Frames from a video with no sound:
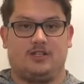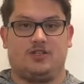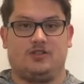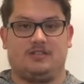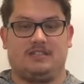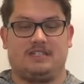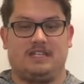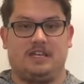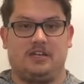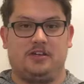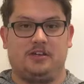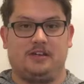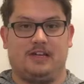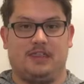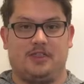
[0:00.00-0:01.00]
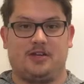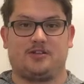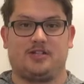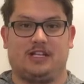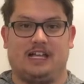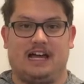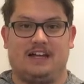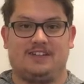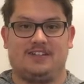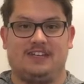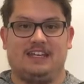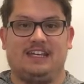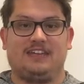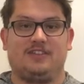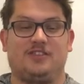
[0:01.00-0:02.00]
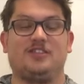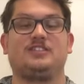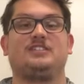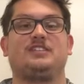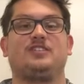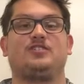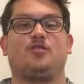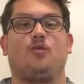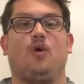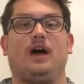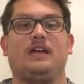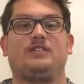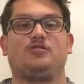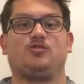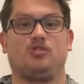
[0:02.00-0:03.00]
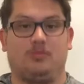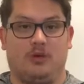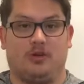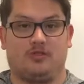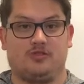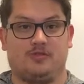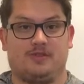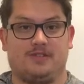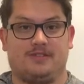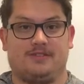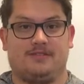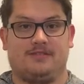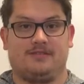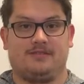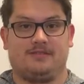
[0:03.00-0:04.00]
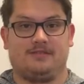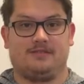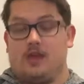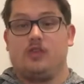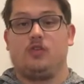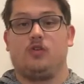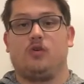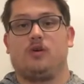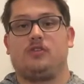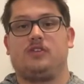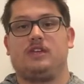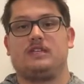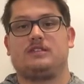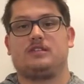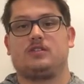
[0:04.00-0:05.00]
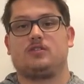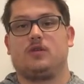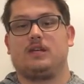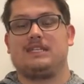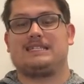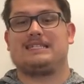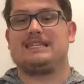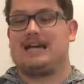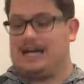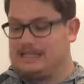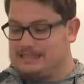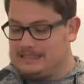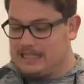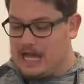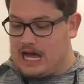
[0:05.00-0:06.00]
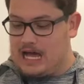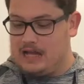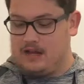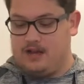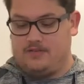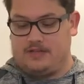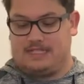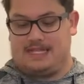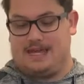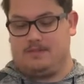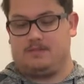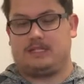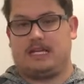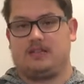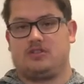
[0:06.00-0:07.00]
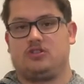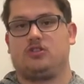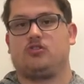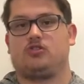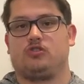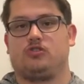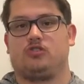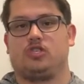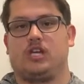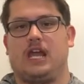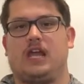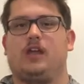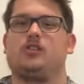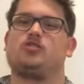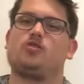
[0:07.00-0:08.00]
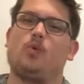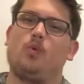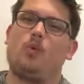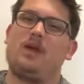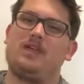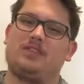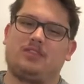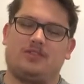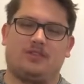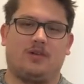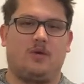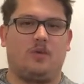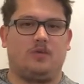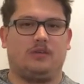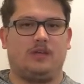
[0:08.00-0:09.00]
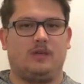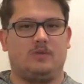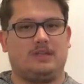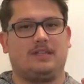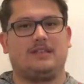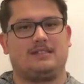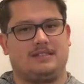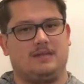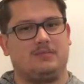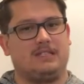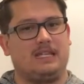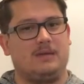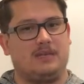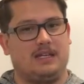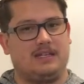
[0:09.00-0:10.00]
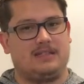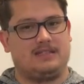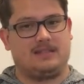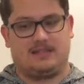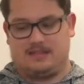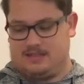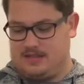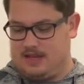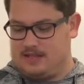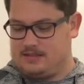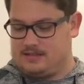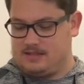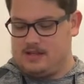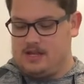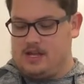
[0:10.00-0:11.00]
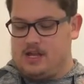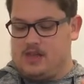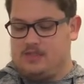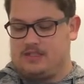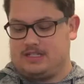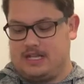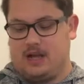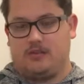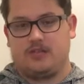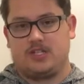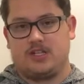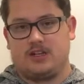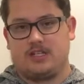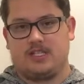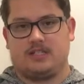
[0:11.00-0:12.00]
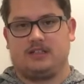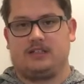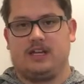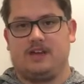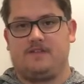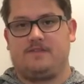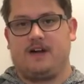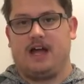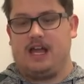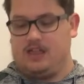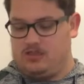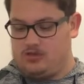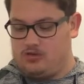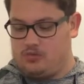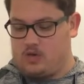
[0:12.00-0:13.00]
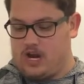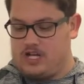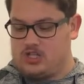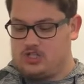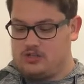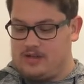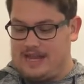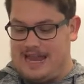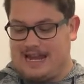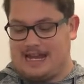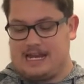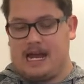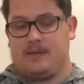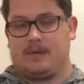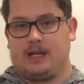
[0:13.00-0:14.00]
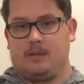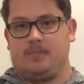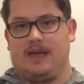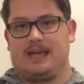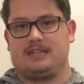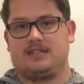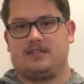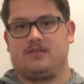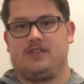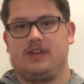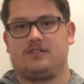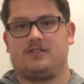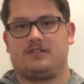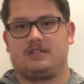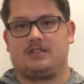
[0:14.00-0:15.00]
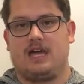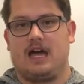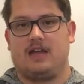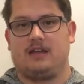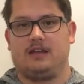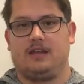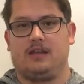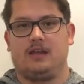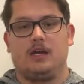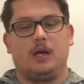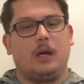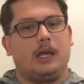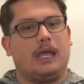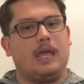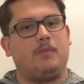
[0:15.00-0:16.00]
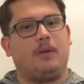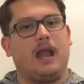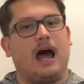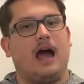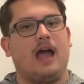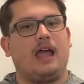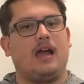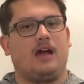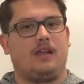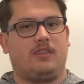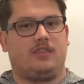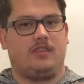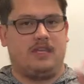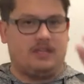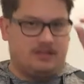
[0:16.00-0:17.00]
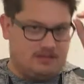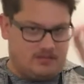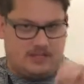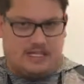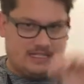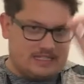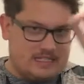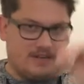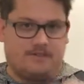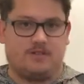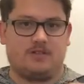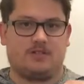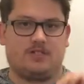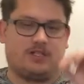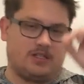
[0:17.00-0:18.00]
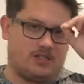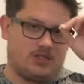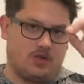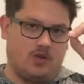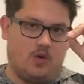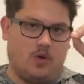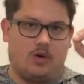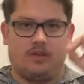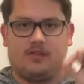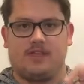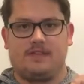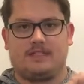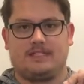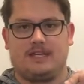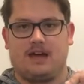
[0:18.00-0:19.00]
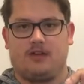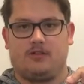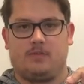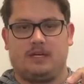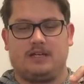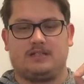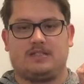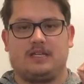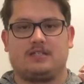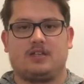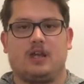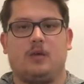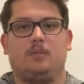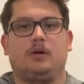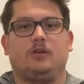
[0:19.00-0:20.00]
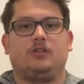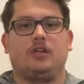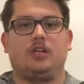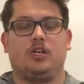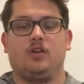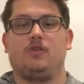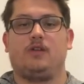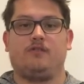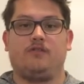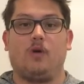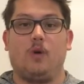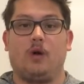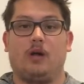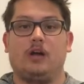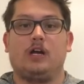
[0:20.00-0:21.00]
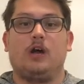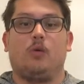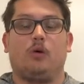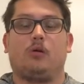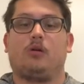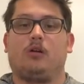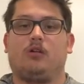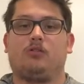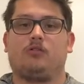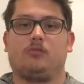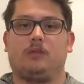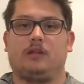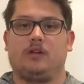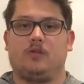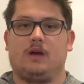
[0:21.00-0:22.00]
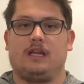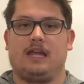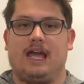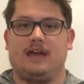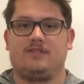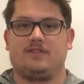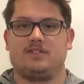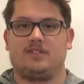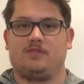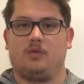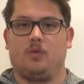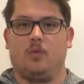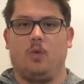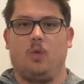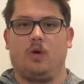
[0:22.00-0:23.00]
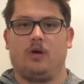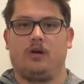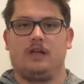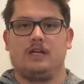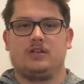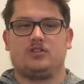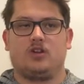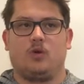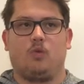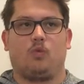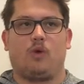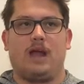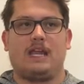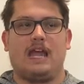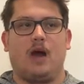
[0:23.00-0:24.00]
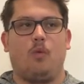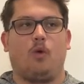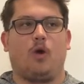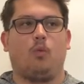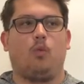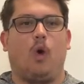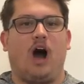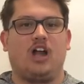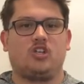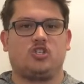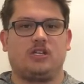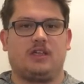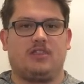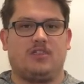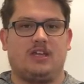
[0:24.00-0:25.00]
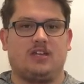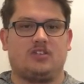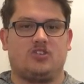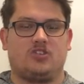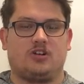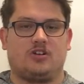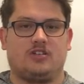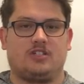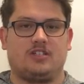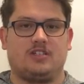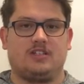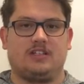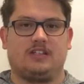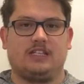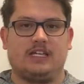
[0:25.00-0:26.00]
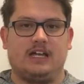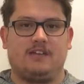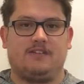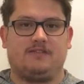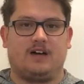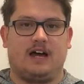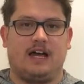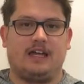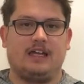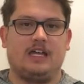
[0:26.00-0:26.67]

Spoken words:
you can see, there's a lot. This is quite tumultuous. The Northeast is going to see a lot of attempts at social change with only really some limited success. The South is going to solidify the racial and economic base of their society. Keep an eye on these differences, the North and the South, because that's going to build into Unit 4, where we're ultimately going to have the Civil War. So right now we're watching things start to solidify.